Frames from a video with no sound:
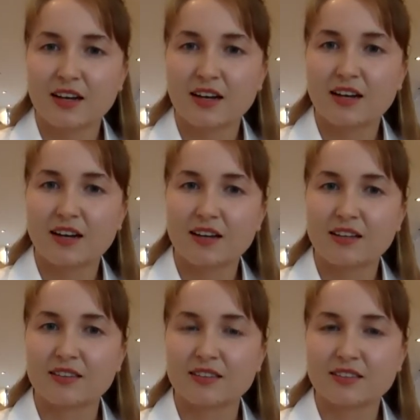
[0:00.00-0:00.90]

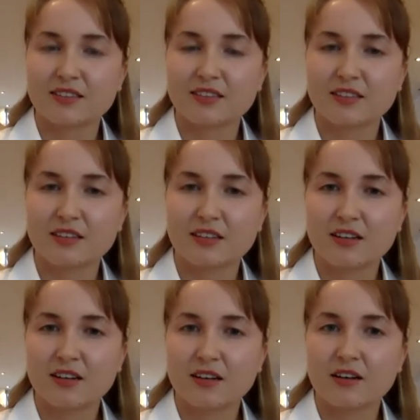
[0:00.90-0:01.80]
and
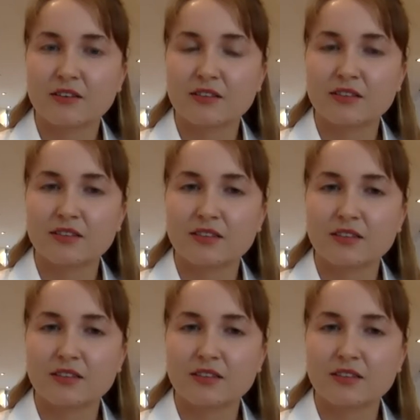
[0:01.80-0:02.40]
on,